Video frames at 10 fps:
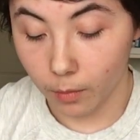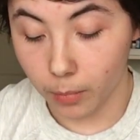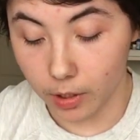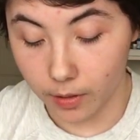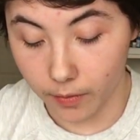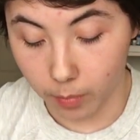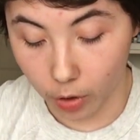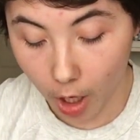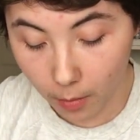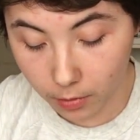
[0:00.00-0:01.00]
But the
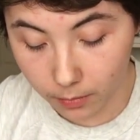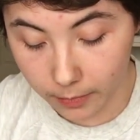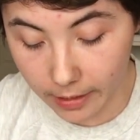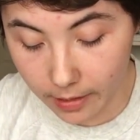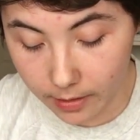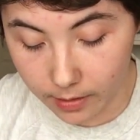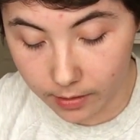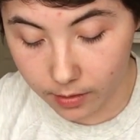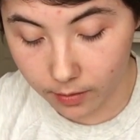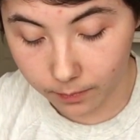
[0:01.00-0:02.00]
problem
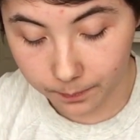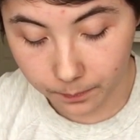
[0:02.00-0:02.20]
is,